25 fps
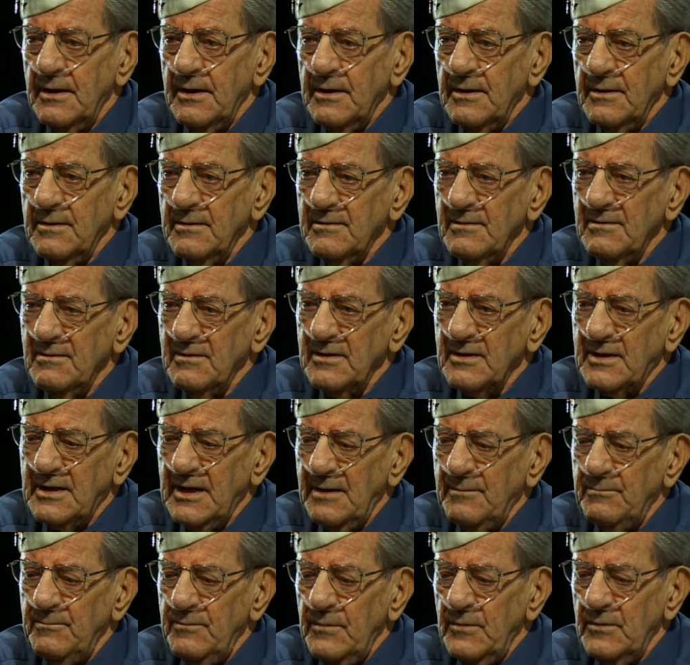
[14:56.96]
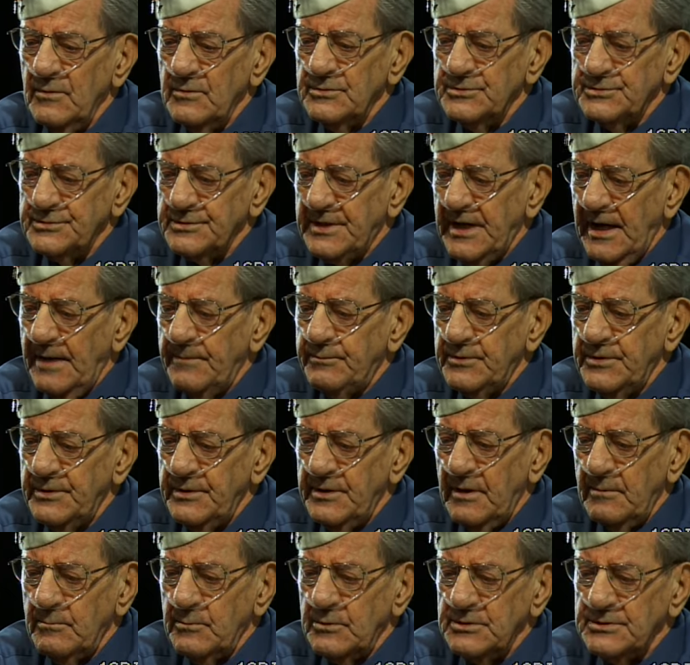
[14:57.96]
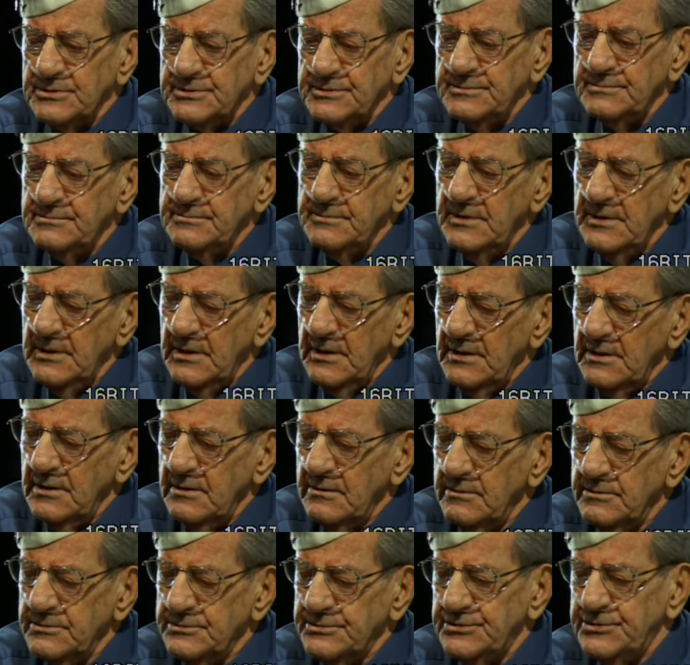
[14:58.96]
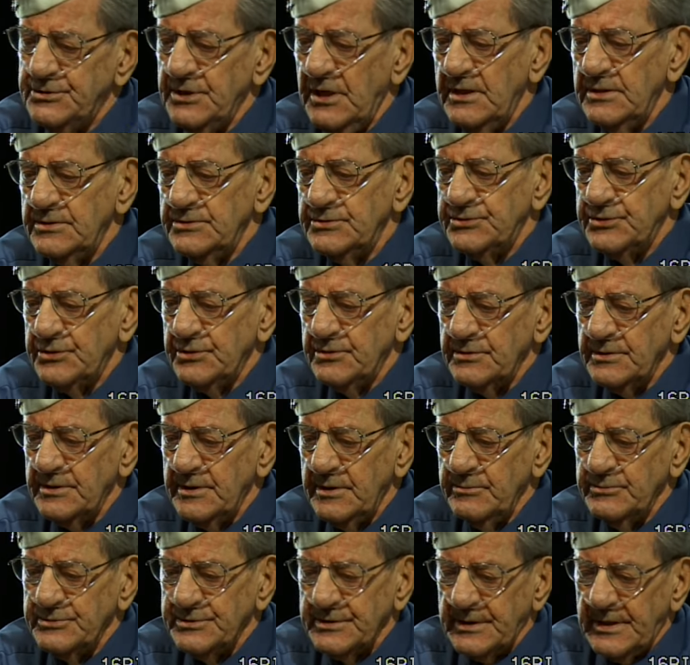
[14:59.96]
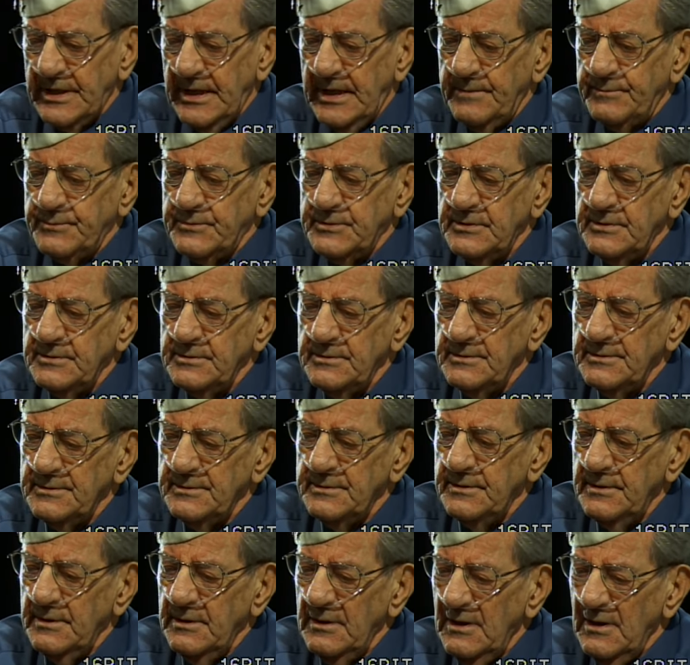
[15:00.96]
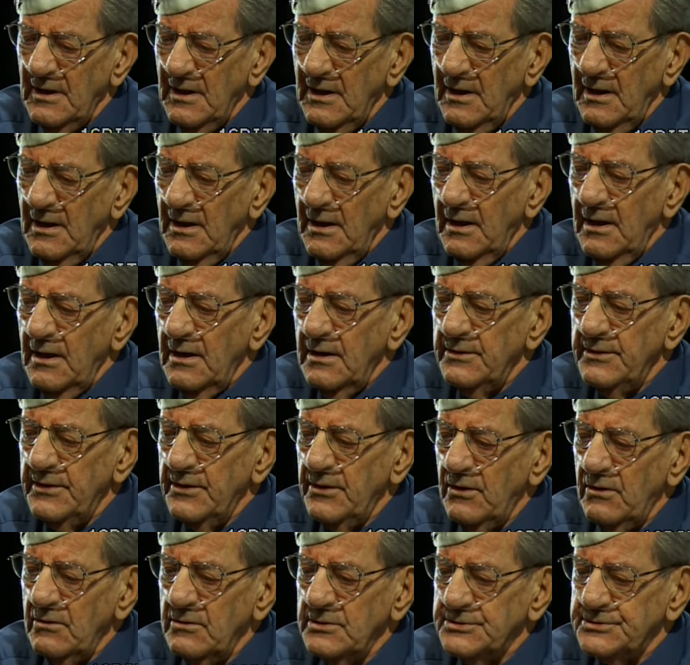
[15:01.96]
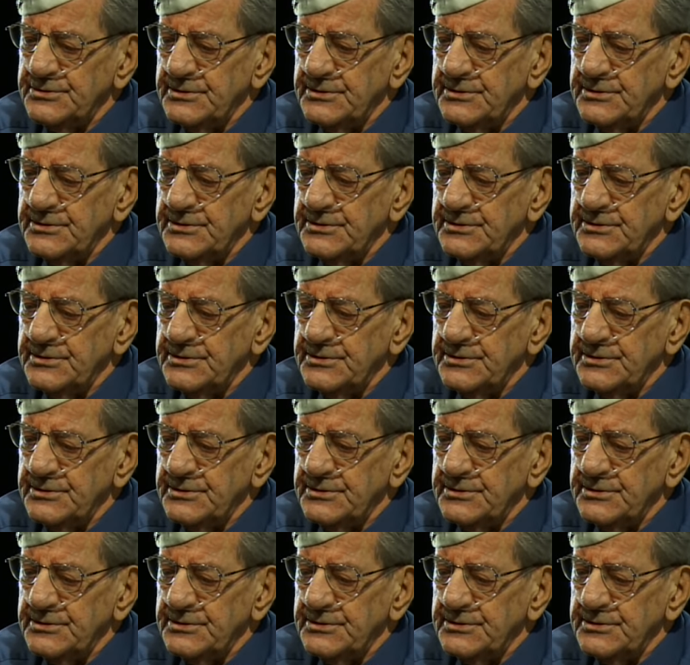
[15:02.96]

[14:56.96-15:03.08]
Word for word: captain was Captain Numbers, and there was John Shirley, he was a captain, and they always, um,